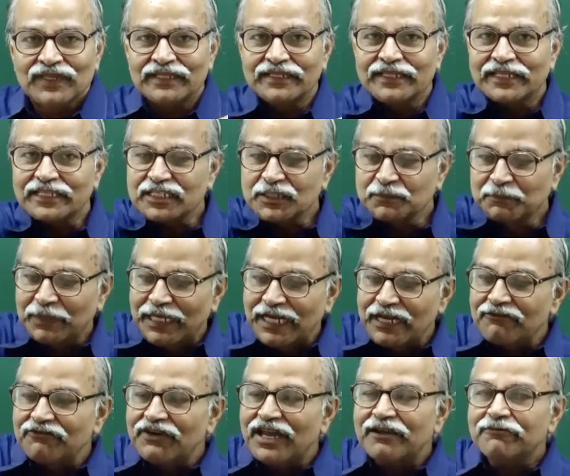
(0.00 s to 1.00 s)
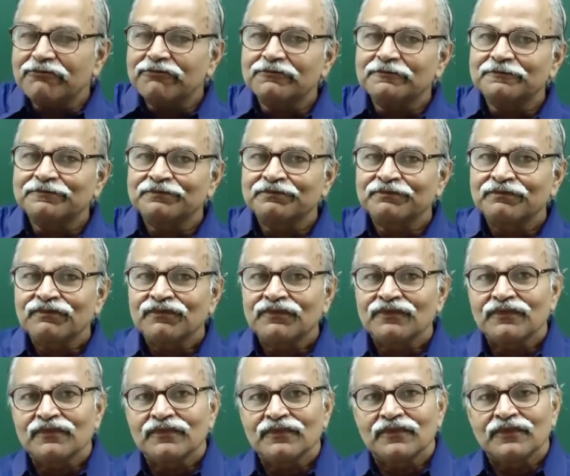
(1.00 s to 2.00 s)
In that spring wave,
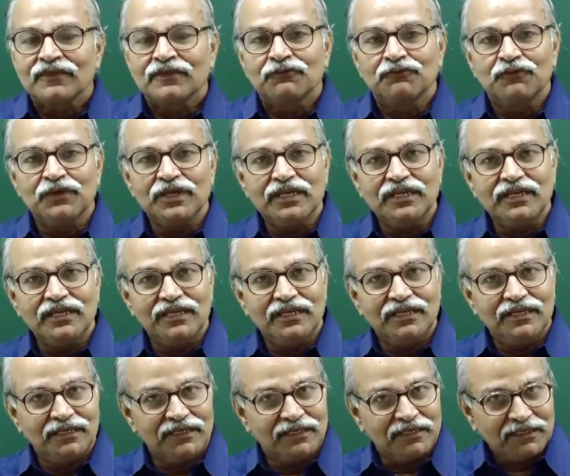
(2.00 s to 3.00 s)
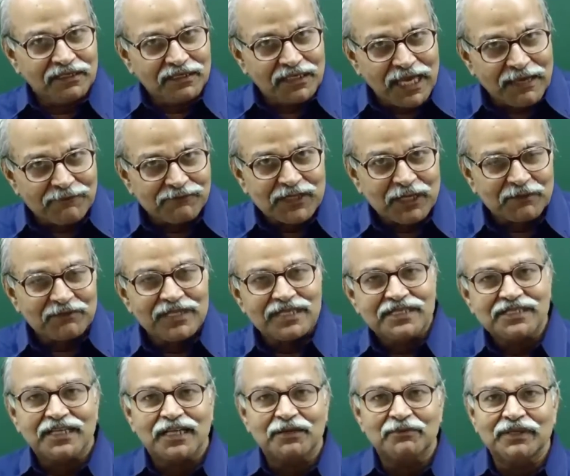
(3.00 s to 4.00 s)
we gave some
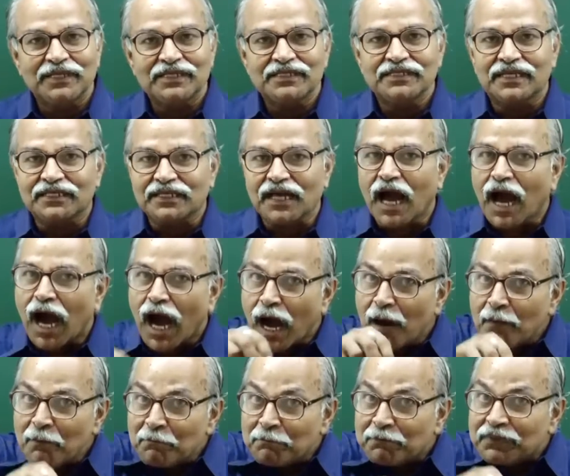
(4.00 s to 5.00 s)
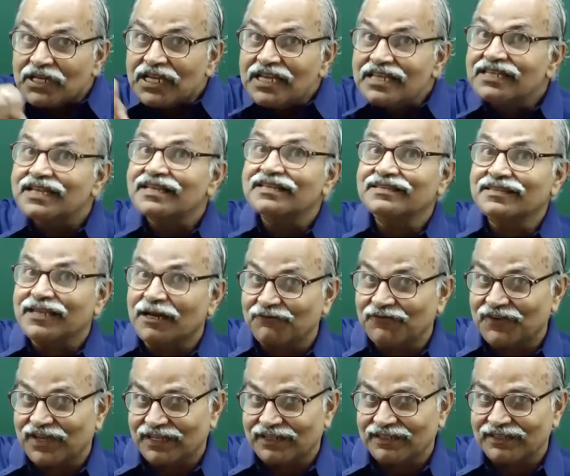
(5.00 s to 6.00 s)
disturbance, that hump reaches
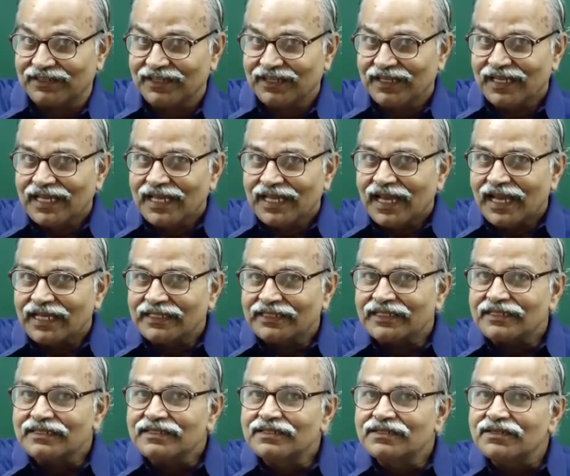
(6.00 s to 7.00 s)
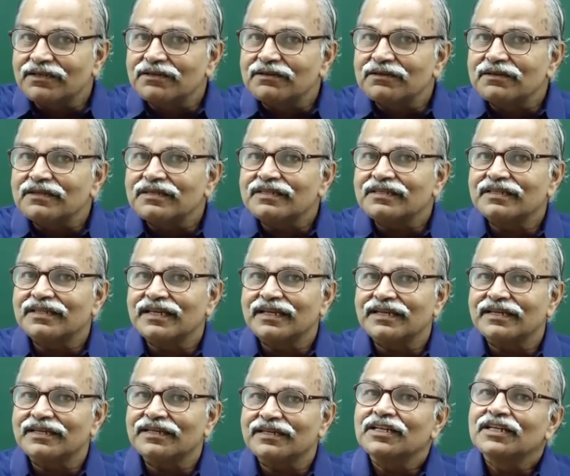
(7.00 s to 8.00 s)
somewhere, and the turns
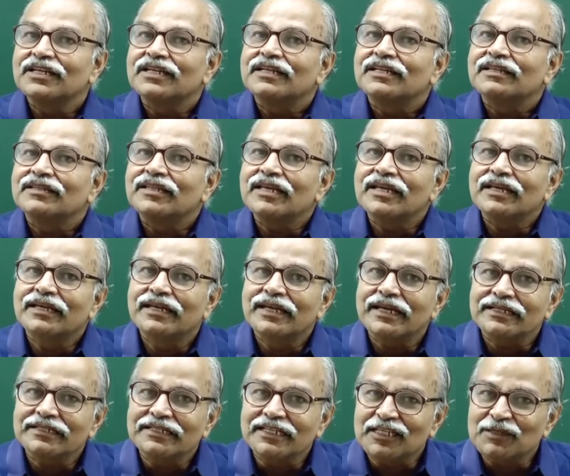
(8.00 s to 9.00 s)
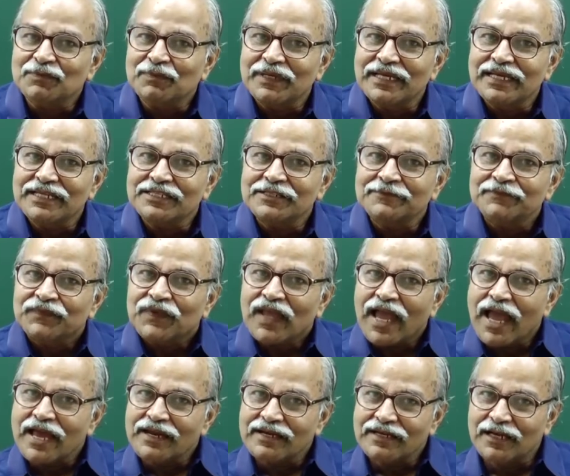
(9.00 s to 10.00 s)
there, they get displaced
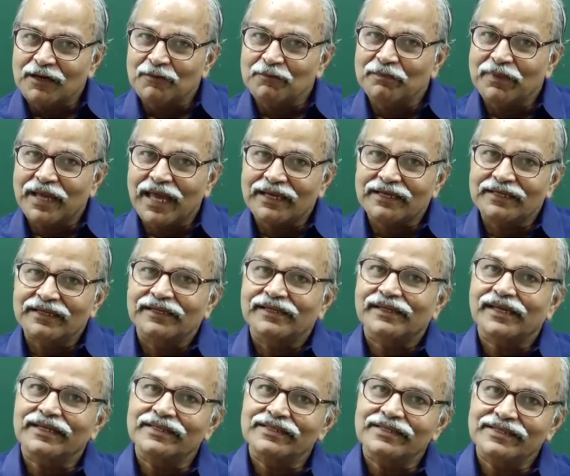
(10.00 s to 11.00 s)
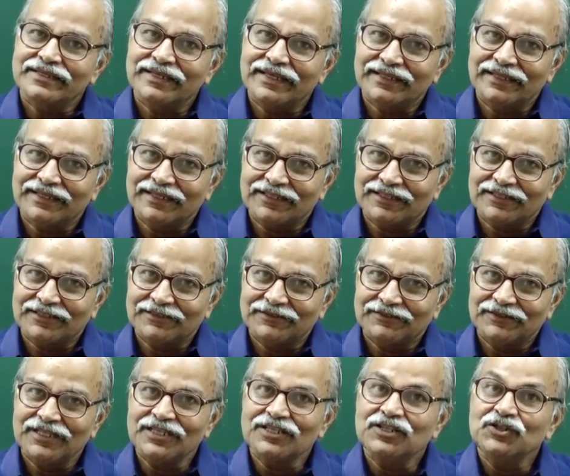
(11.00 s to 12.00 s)
and come back and stay there.
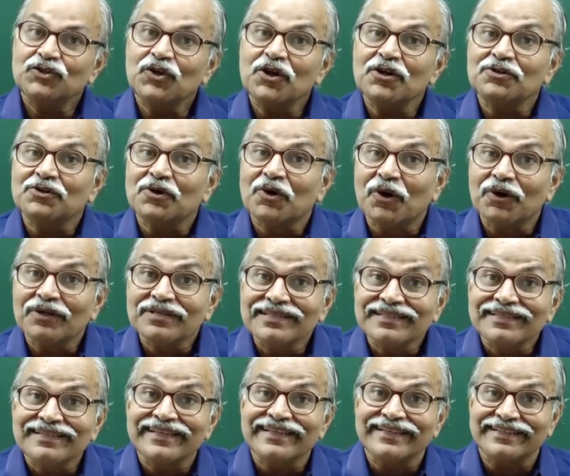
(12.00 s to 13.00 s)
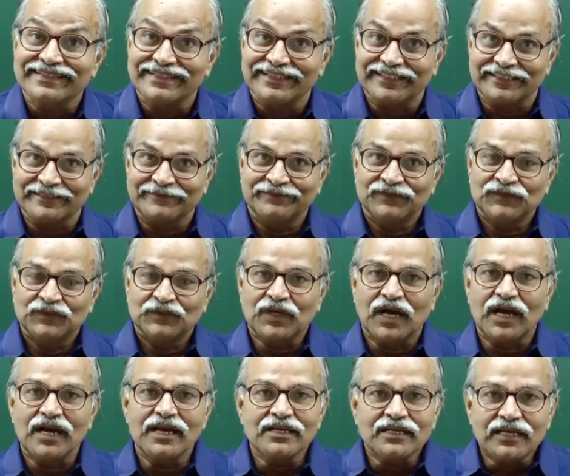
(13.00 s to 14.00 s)
It is not oscillating.
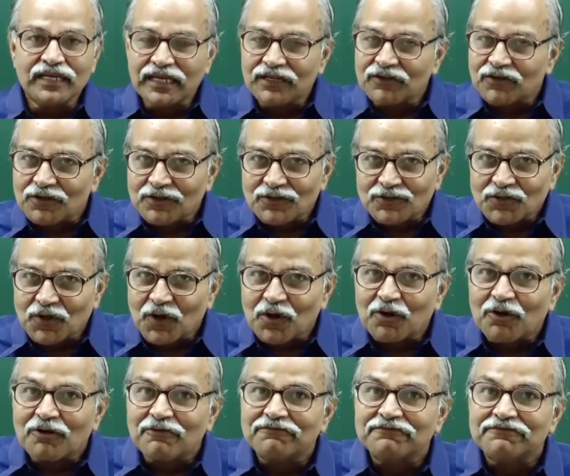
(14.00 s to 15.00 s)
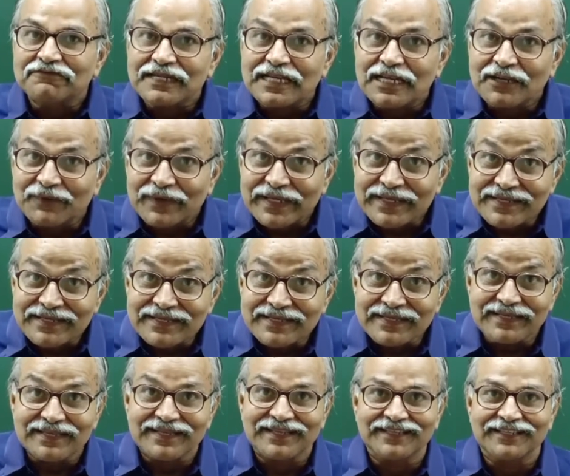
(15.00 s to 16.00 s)
So, I cannot talk of
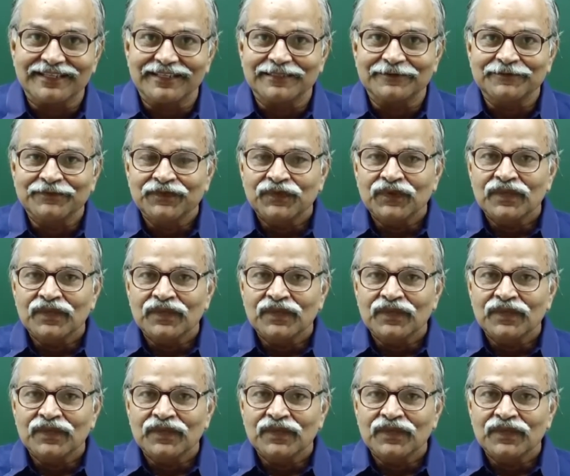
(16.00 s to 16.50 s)
frequency here.